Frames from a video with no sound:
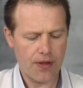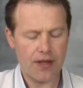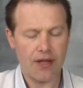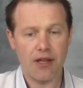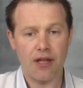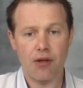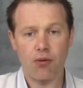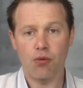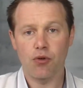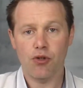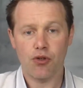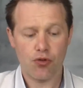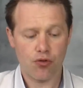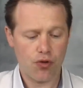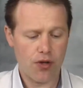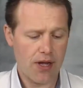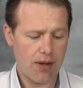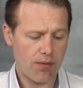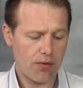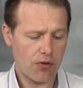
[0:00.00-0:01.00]
It was
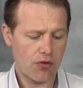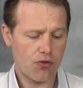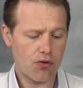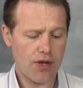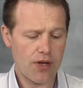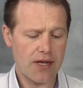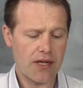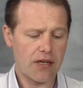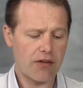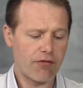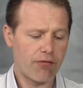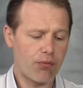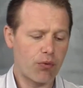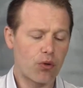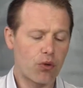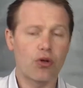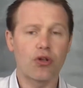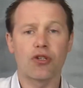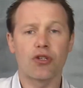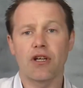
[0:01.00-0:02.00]
drained of
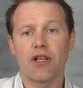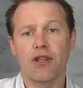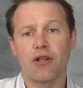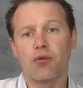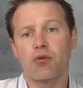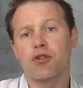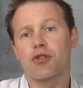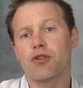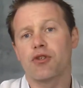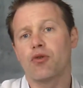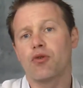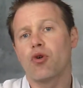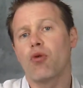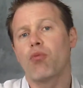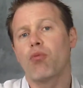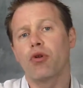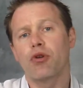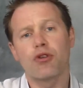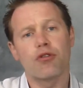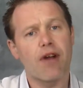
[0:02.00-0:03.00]
blood, and there was no
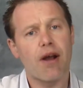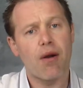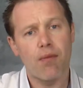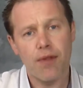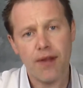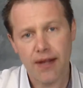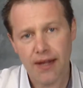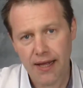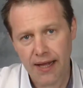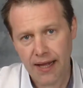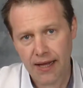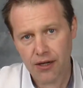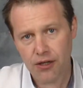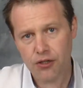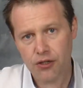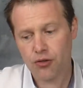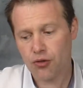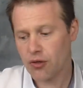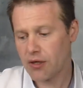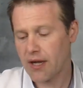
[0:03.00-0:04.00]
blood around the
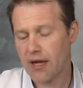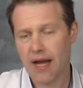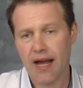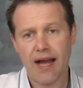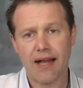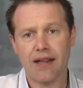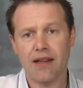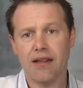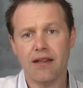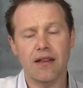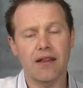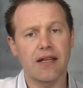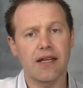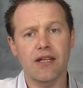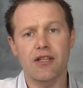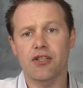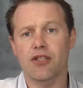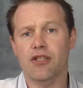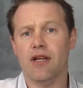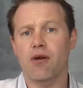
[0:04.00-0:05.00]
carcass, so it hadn't
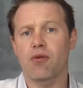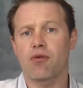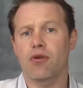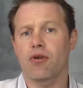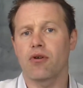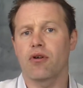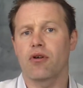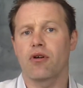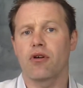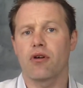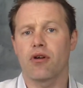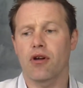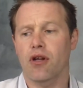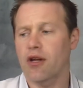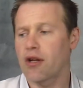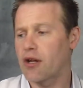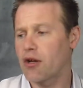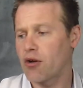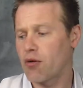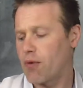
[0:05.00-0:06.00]
leached out or
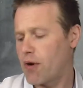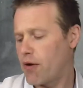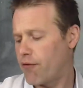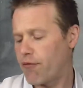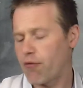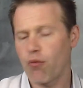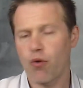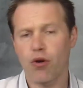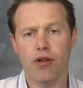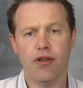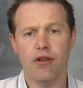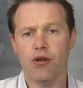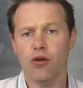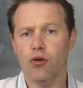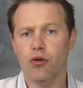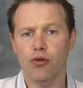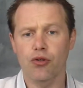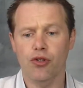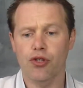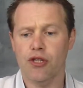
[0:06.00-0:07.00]
come out from one of the
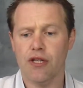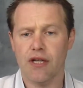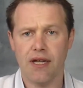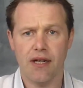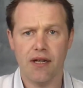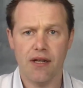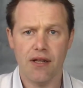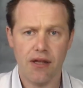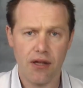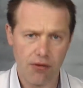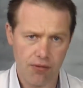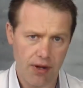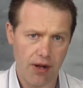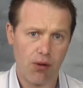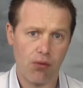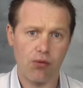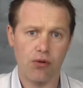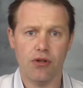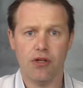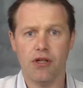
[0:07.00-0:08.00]
cuts into the
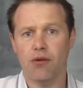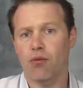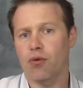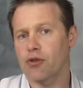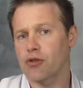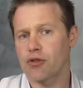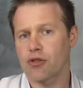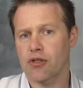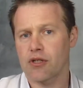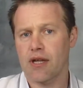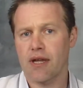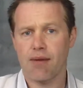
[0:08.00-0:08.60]
ground. It wasn't